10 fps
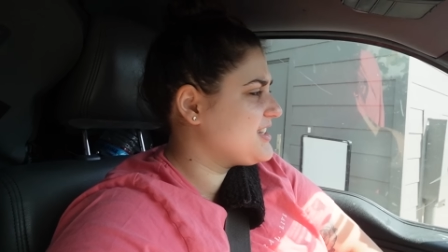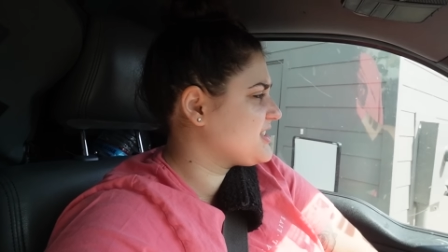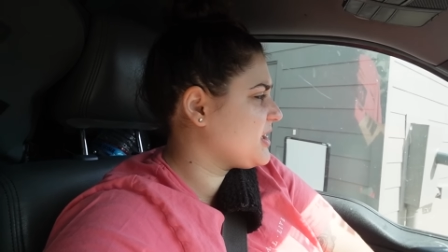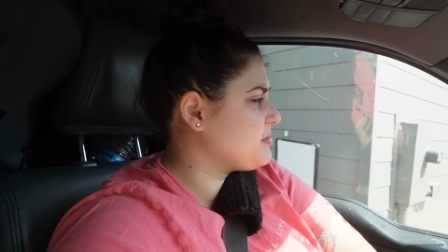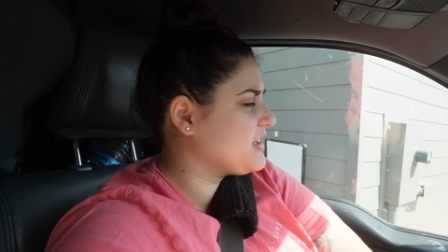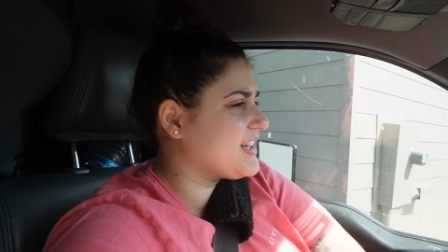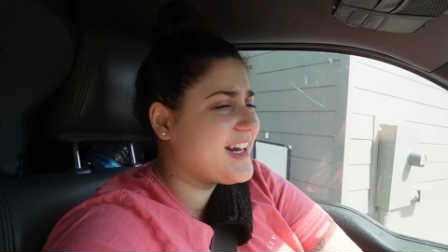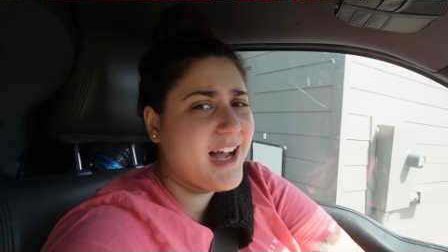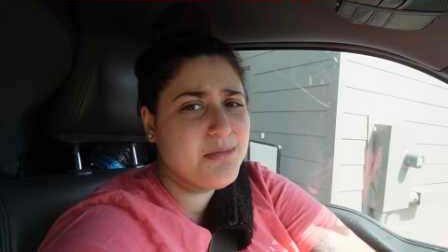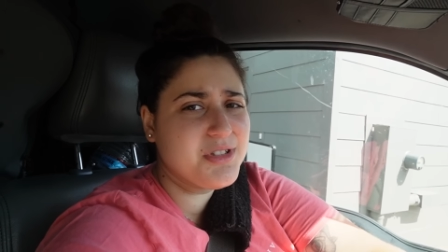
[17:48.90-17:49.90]
I slept like an
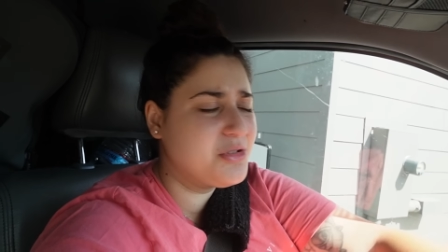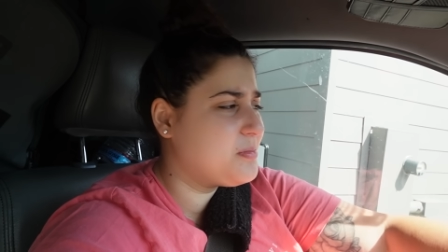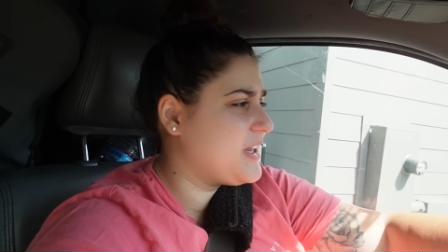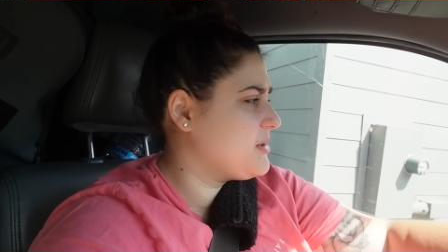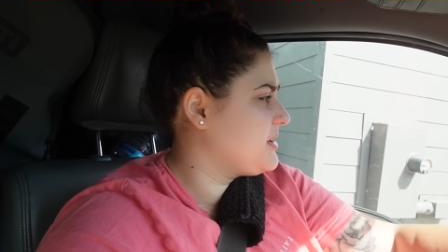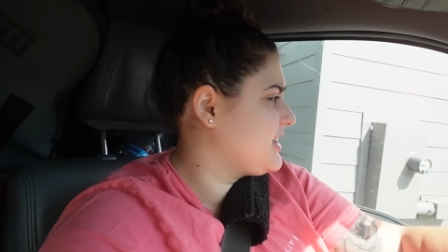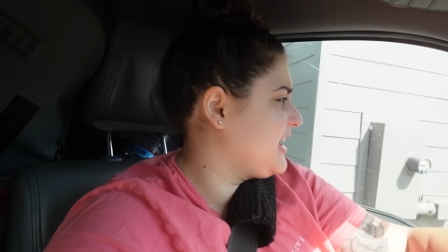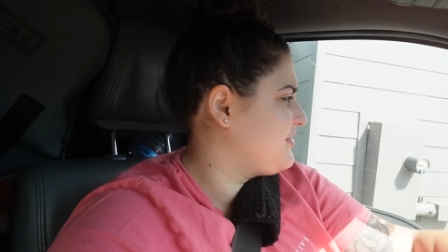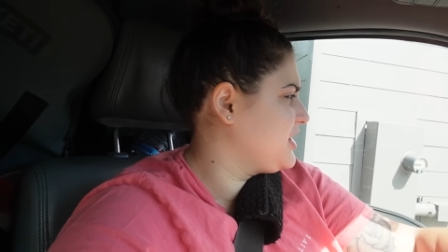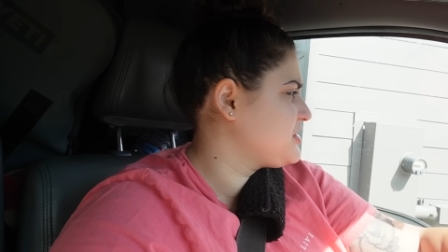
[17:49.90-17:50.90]
absolute baby.
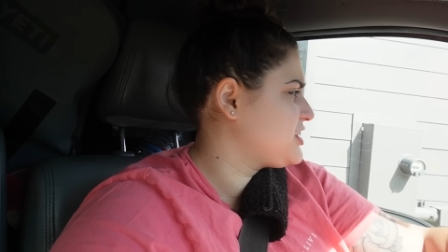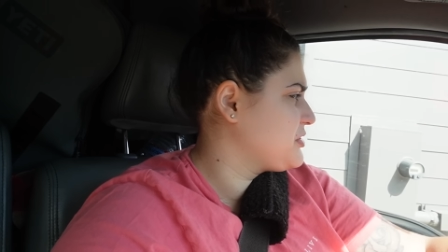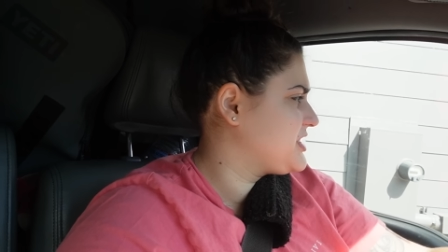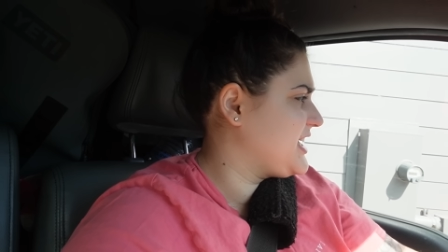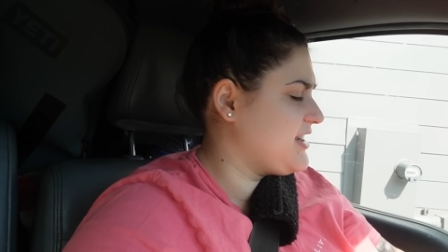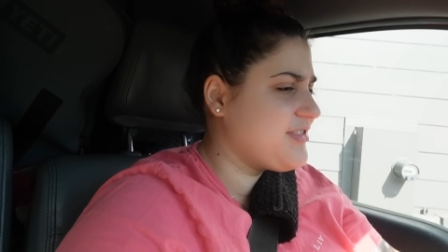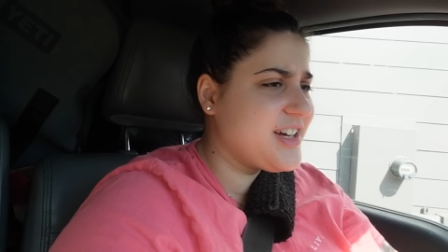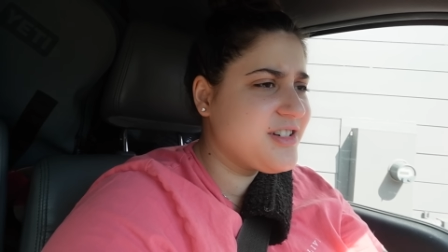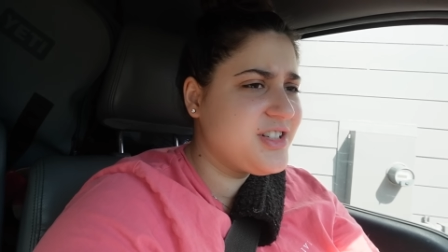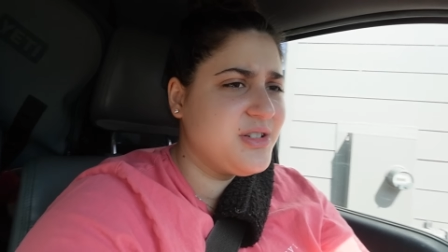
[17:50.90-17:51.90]
I felt so safe
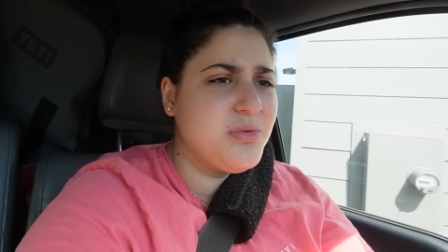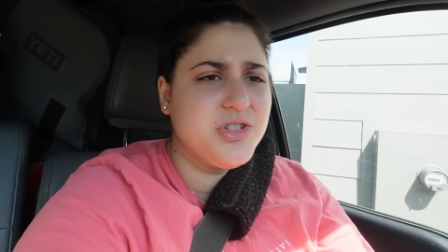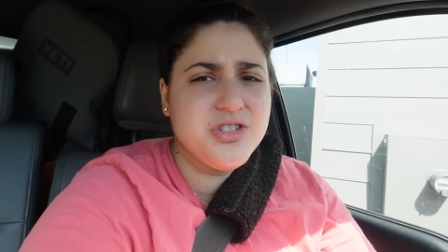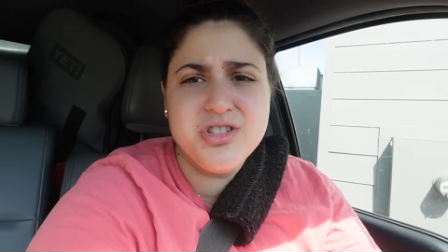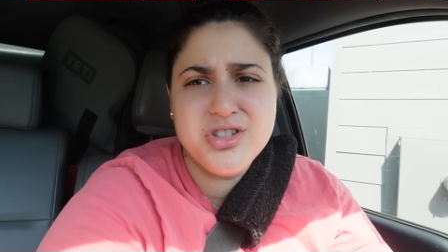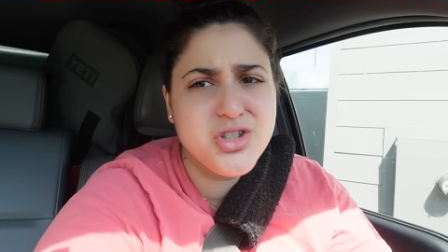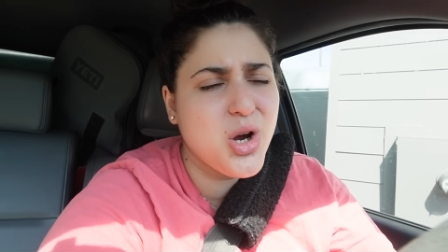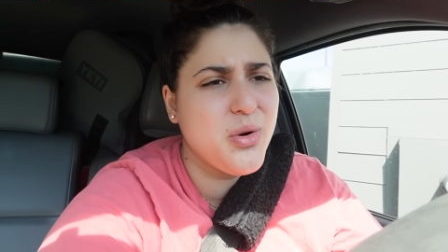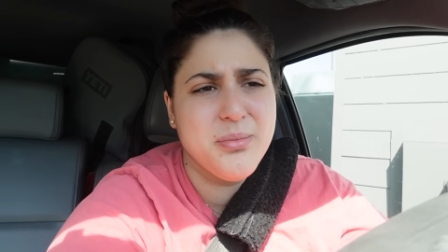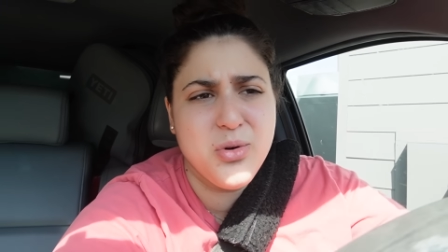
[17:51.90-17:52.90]
there too, which is
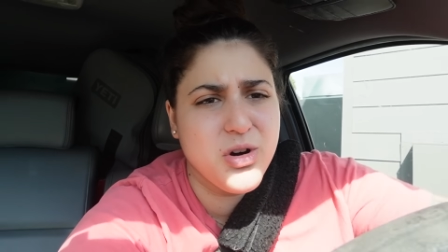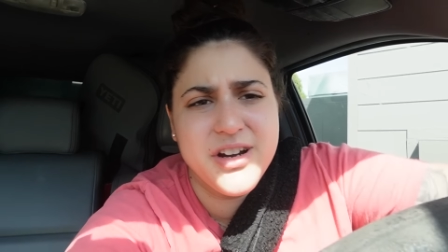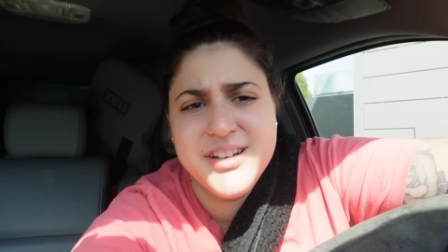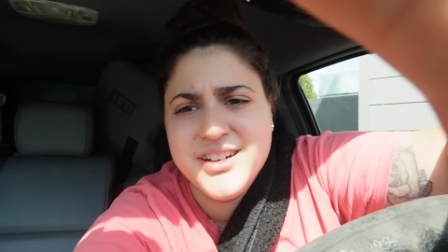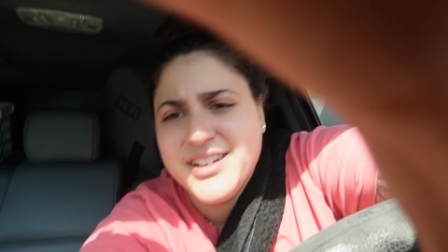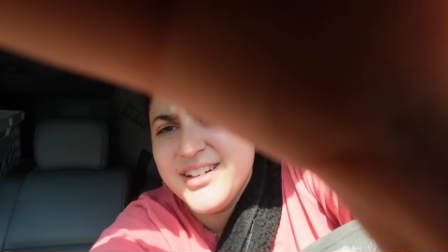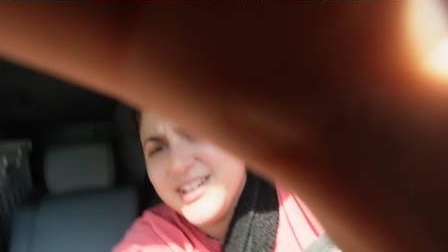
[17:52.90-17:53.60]
so important.